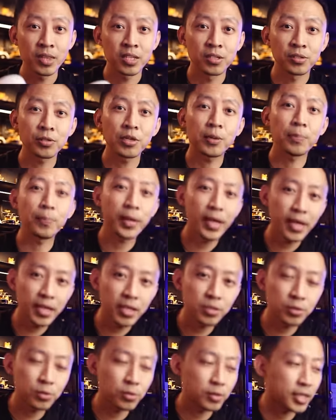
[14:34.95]
So it
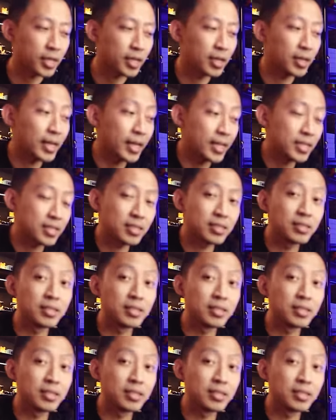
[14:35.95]
pays to get lights